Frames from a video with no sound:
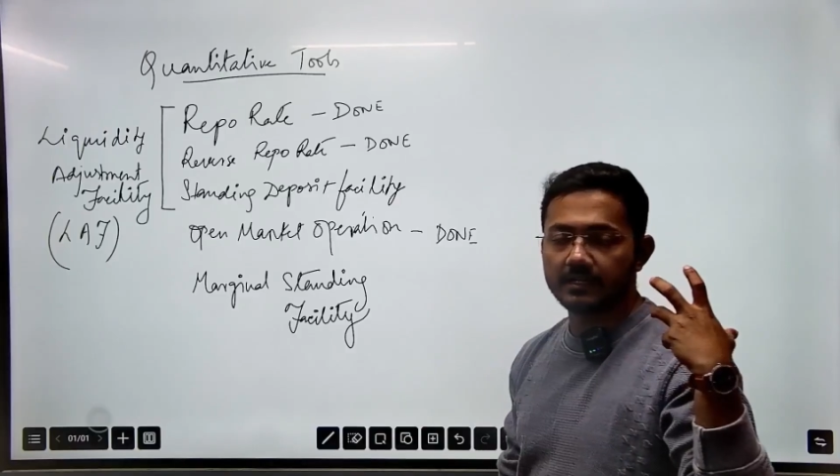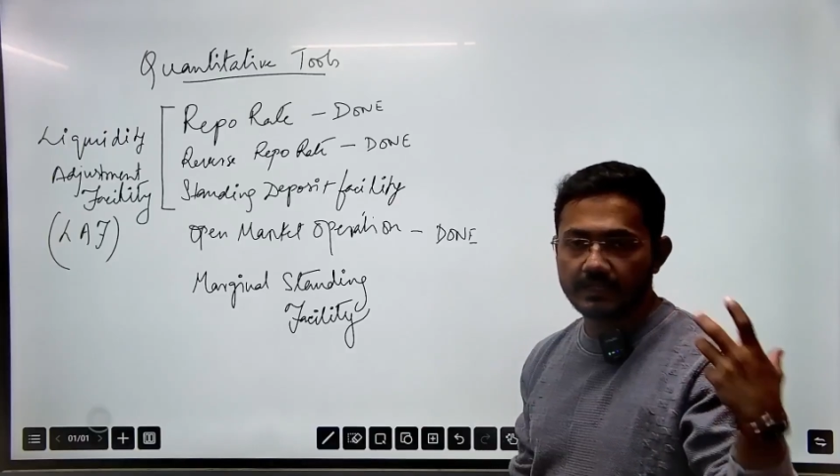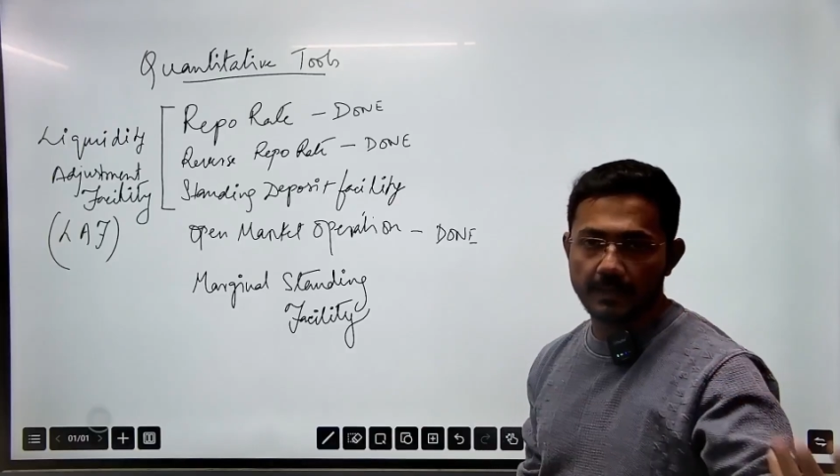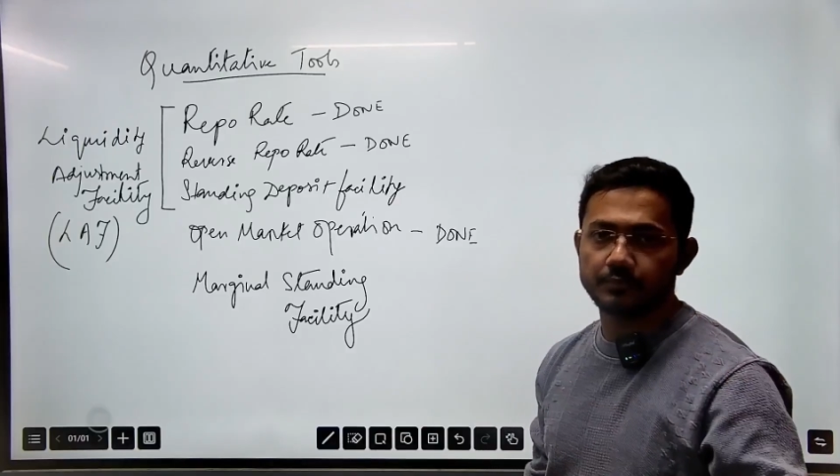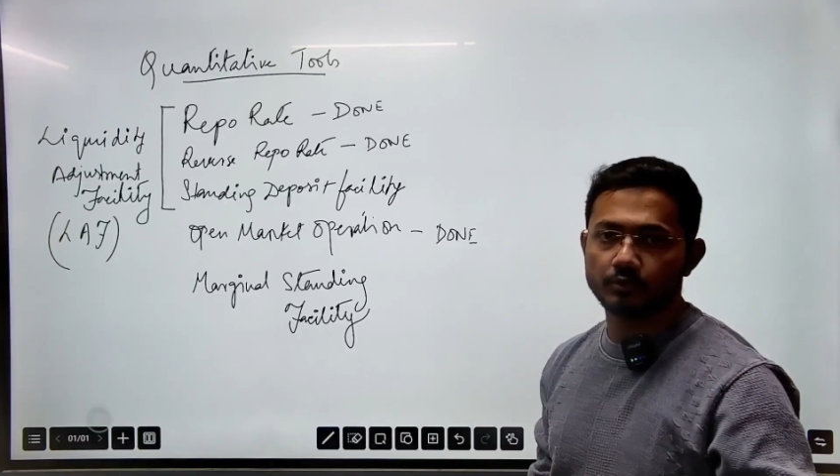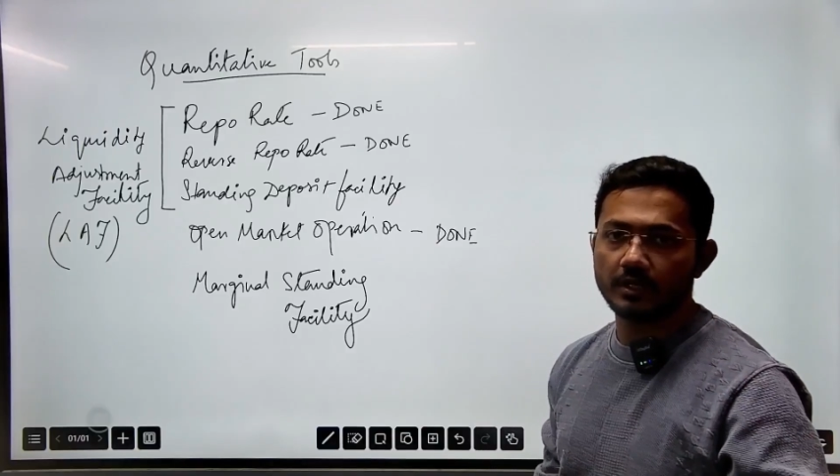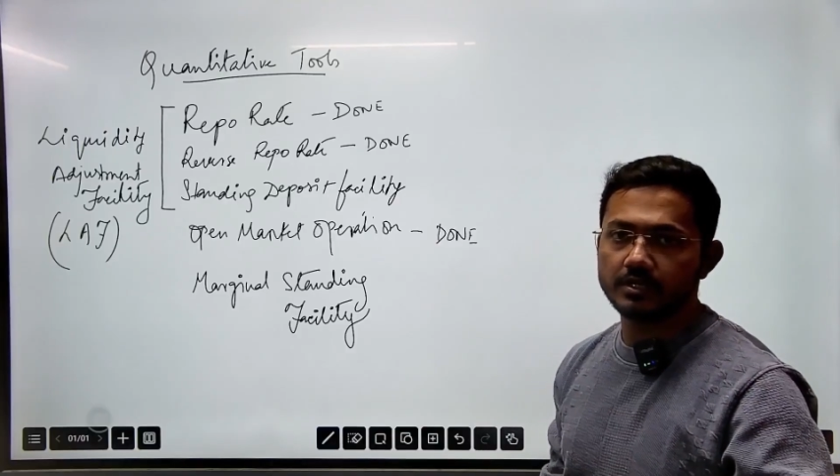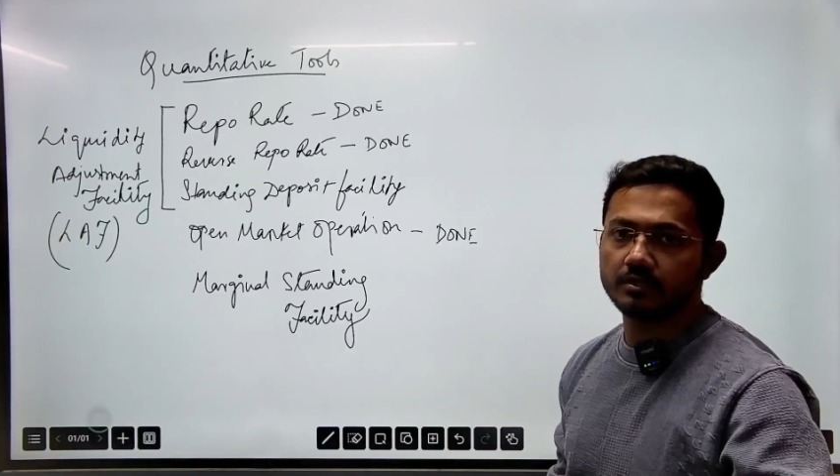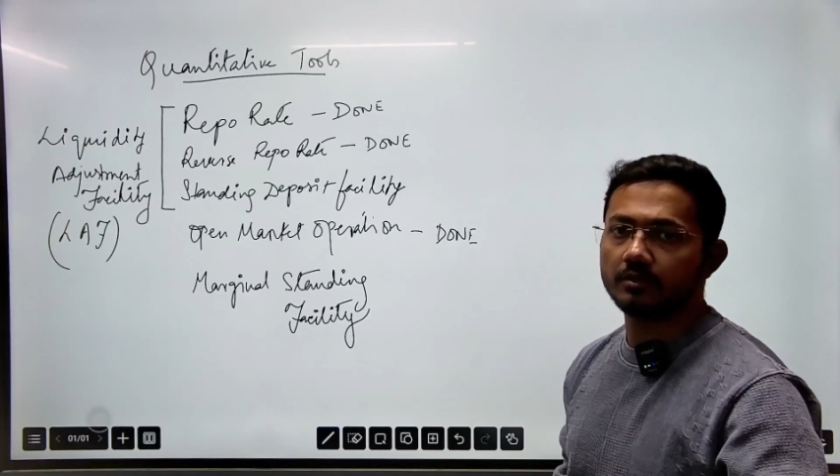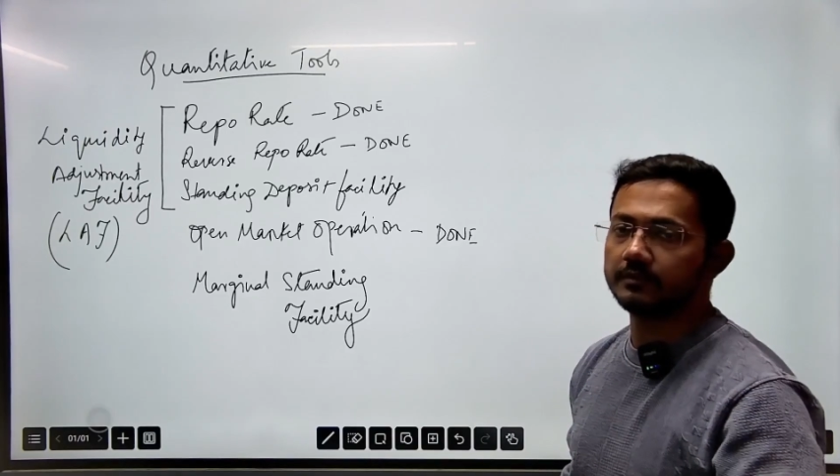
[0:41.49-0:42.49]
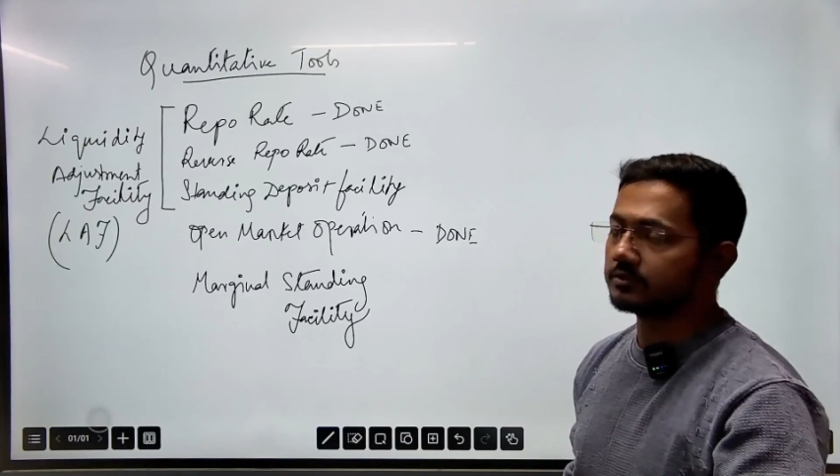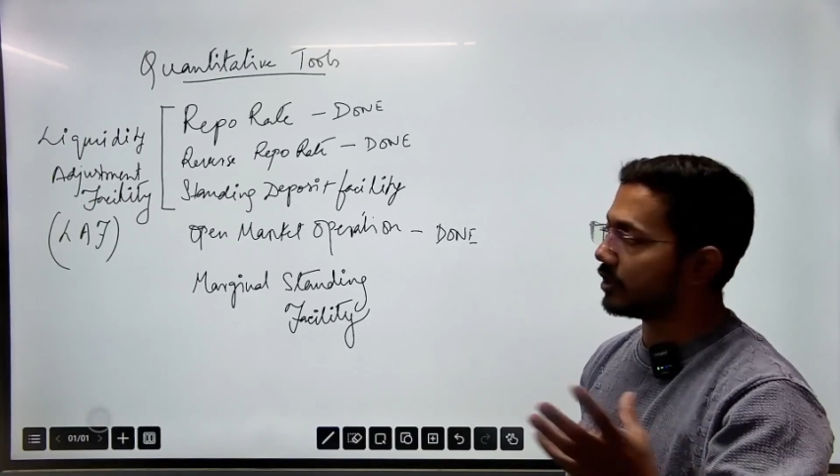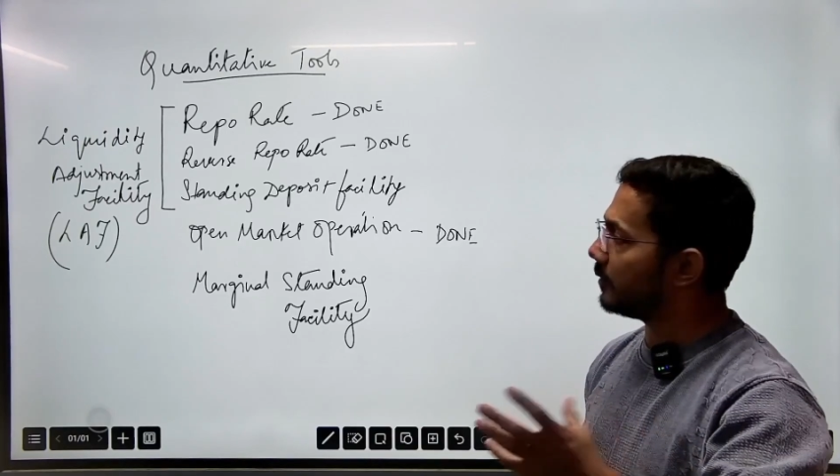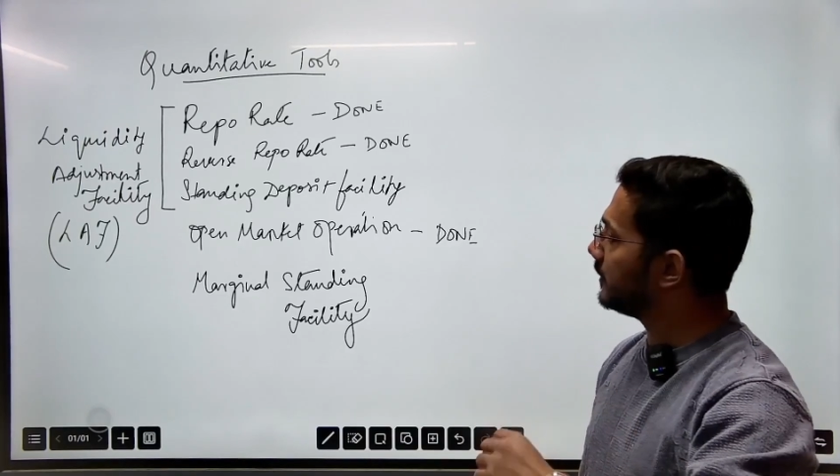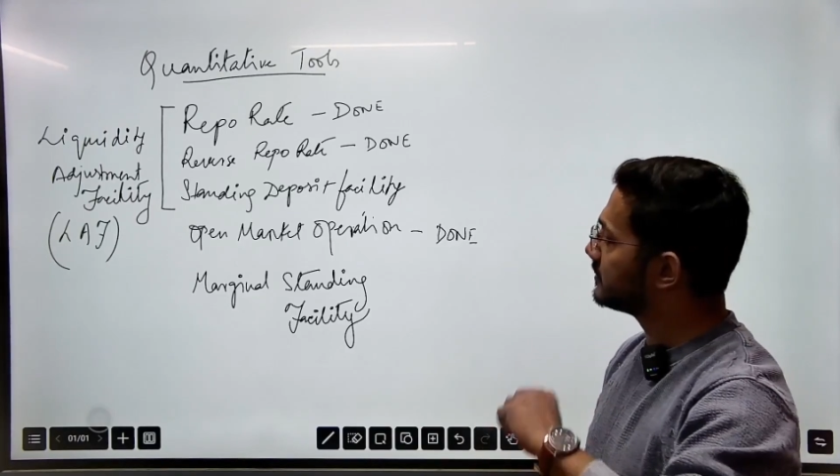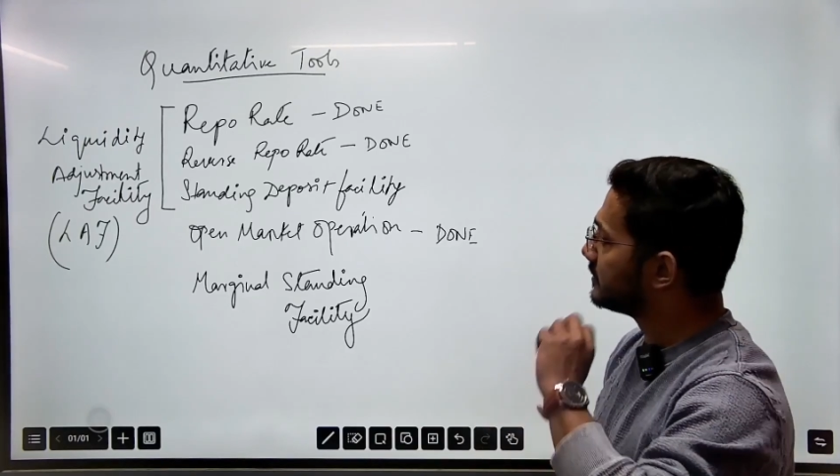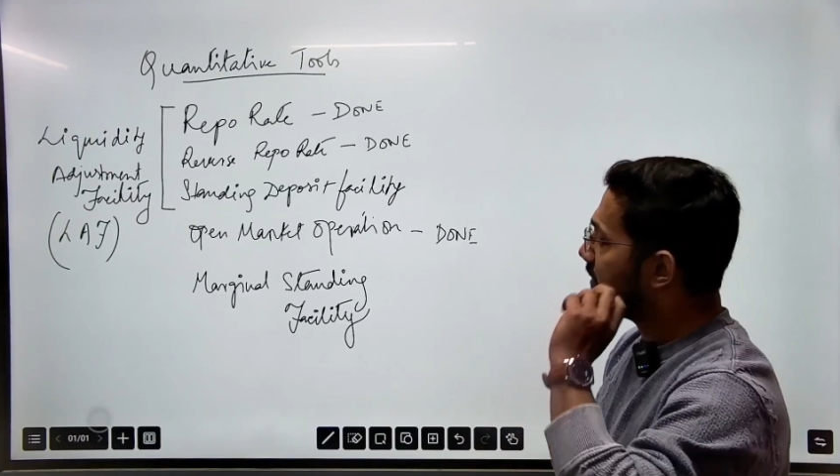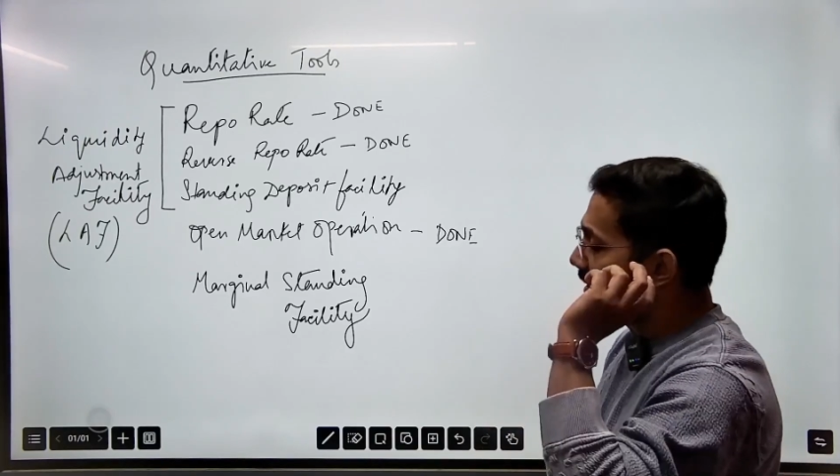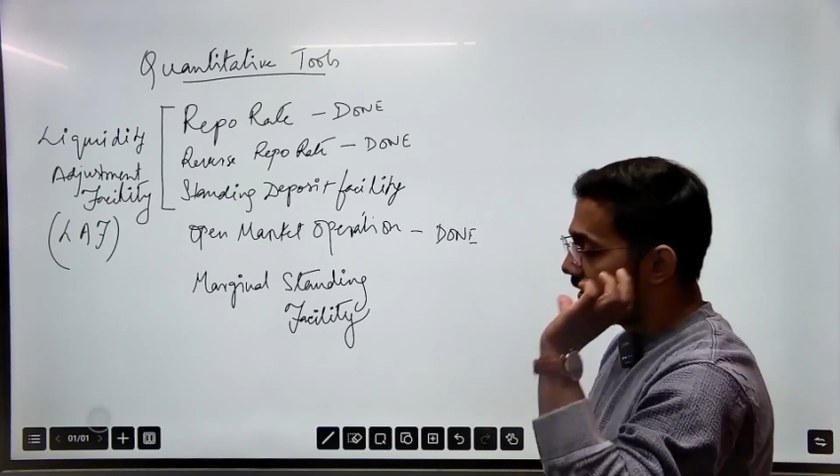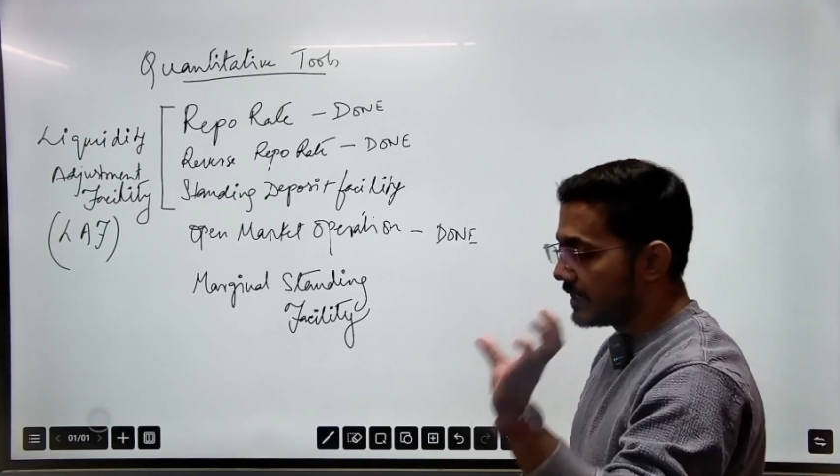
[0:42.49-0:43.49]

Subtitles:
recapitulation of the topics.